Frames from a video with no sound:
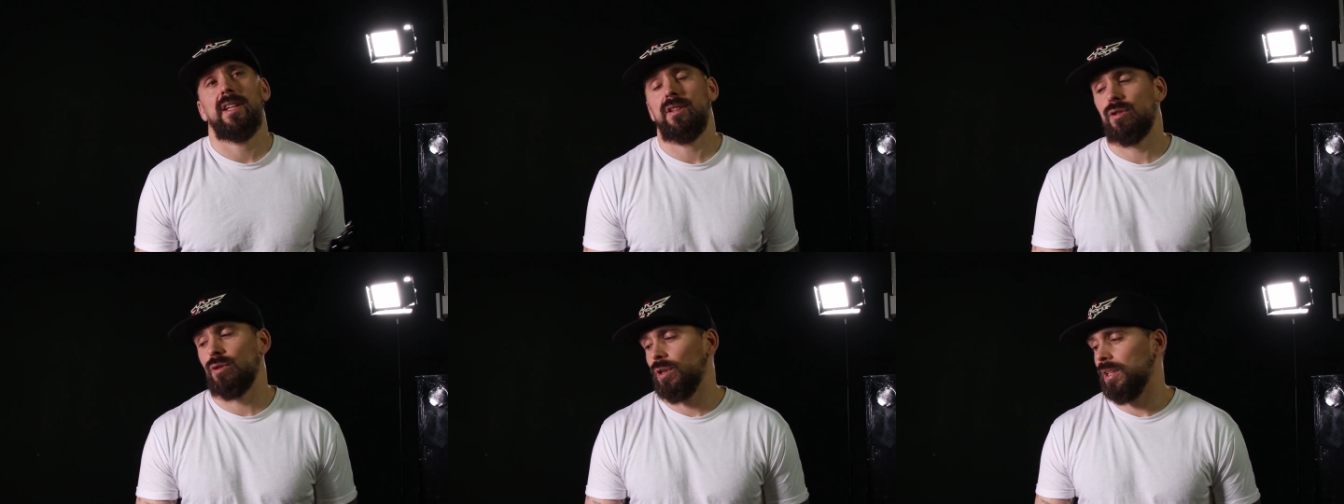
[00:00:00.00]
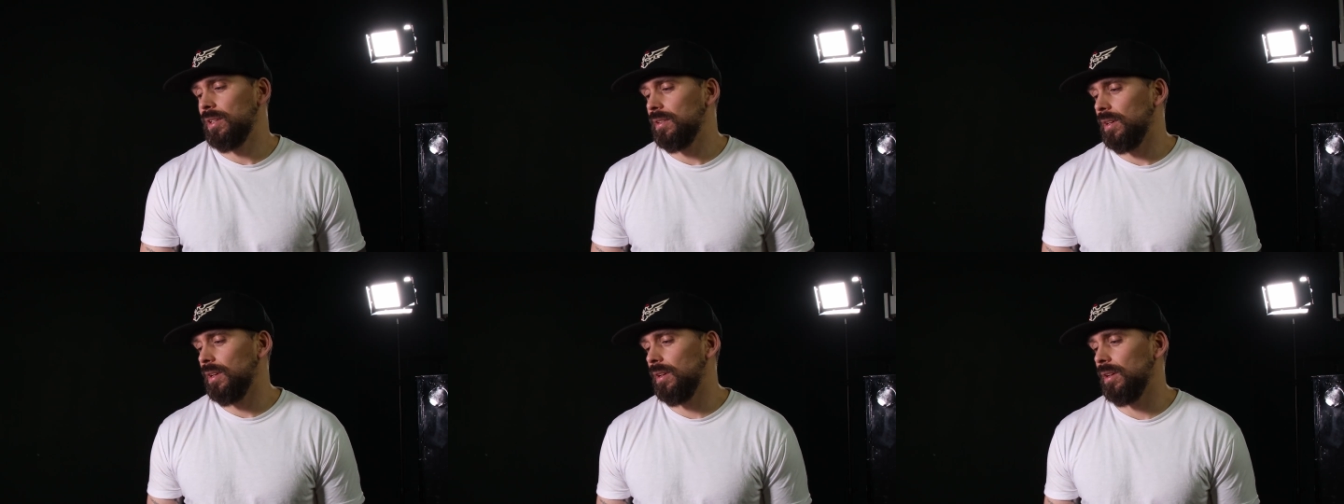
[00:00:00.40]
into
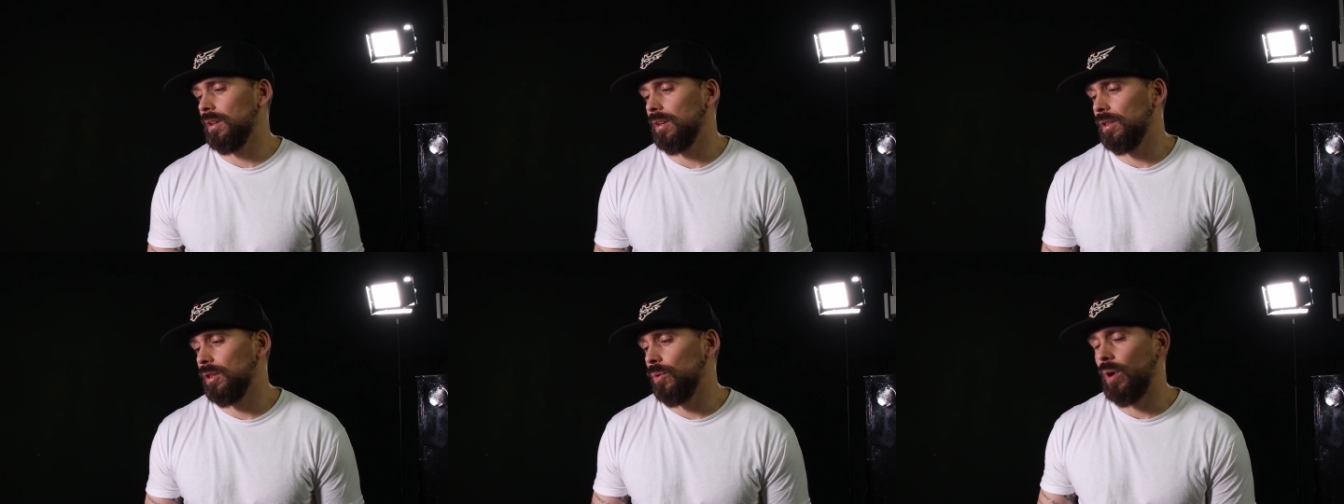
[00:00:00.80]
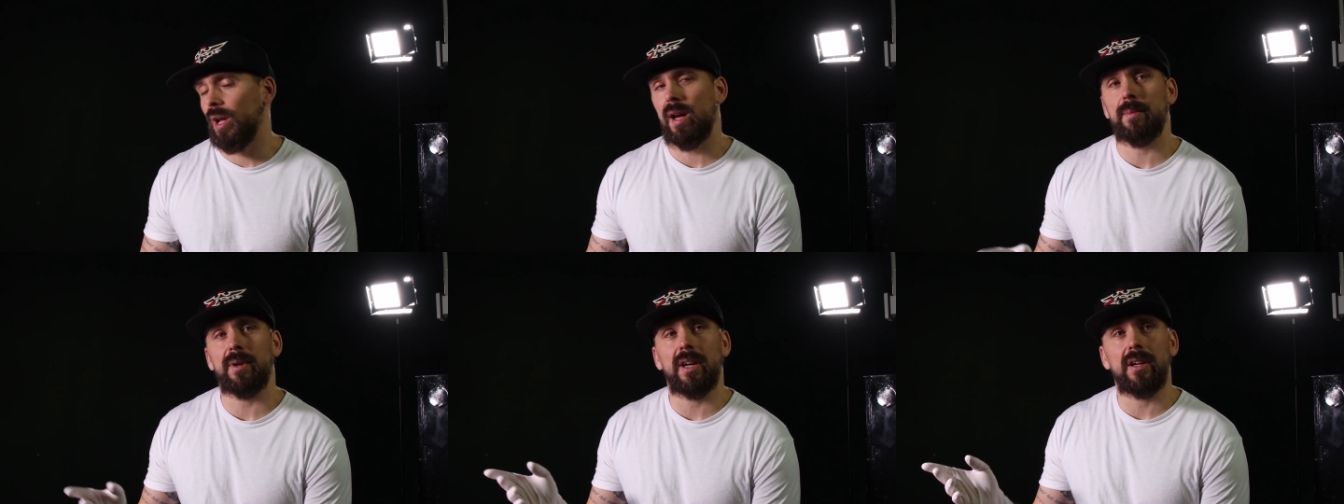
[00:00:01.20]
it. The
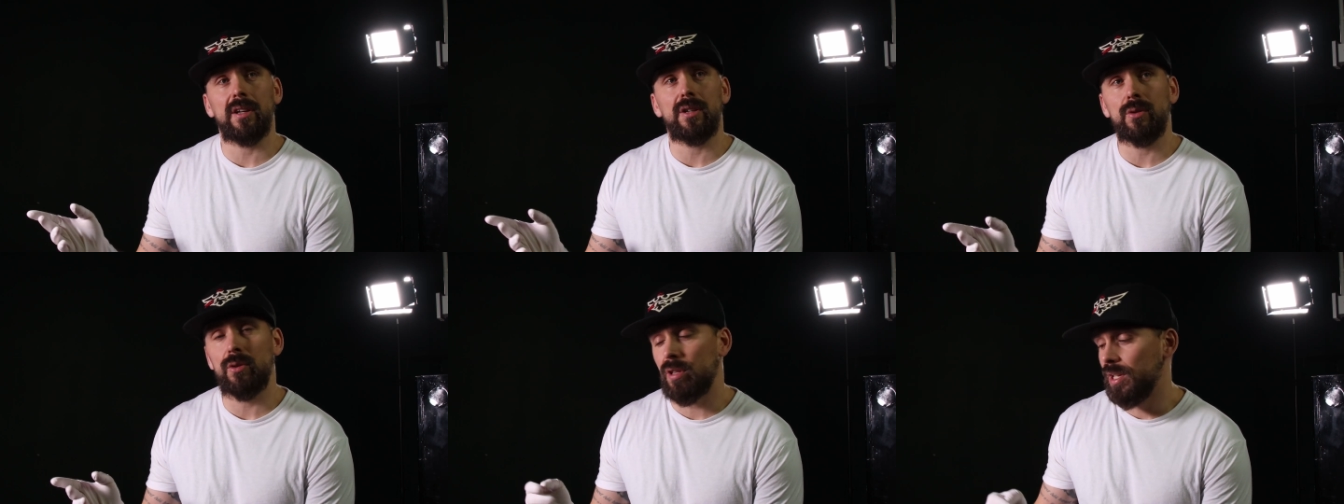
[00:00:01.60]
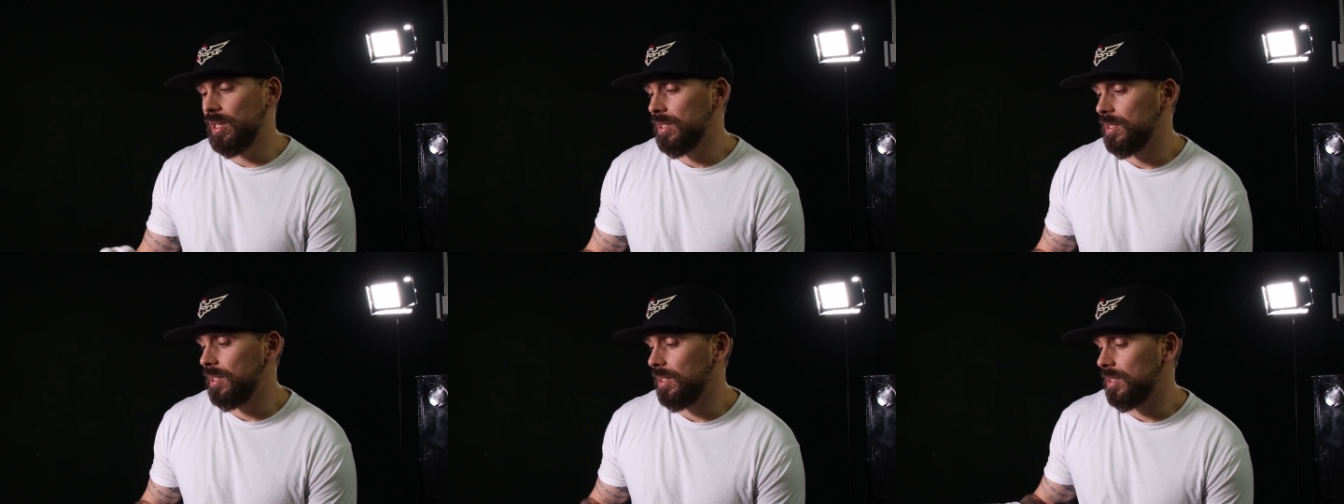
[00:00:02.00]
way I'm gonna do
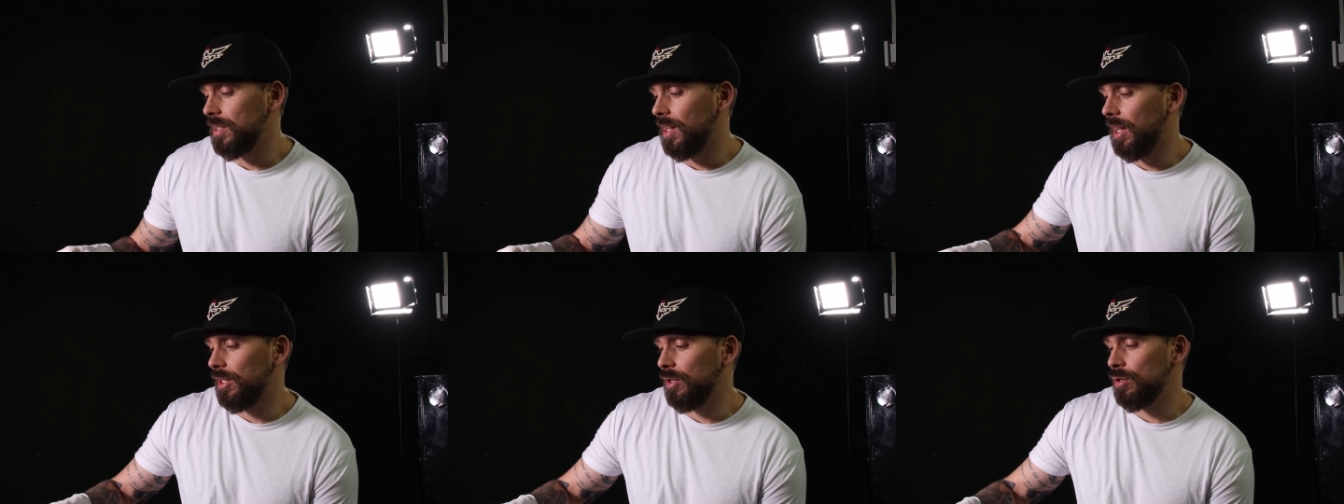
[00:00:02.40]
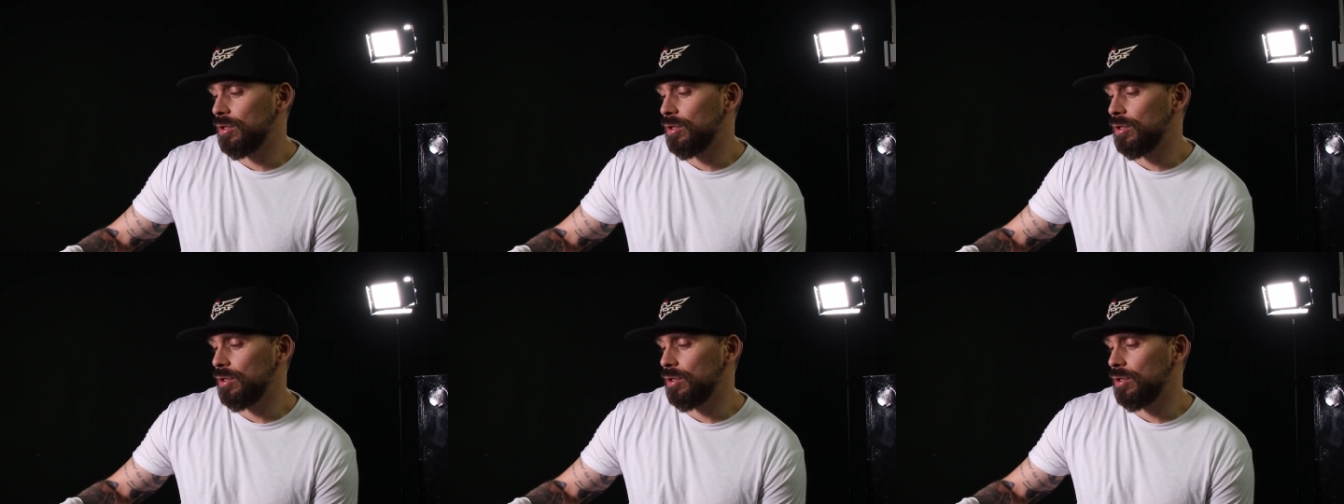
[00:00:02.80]
this is I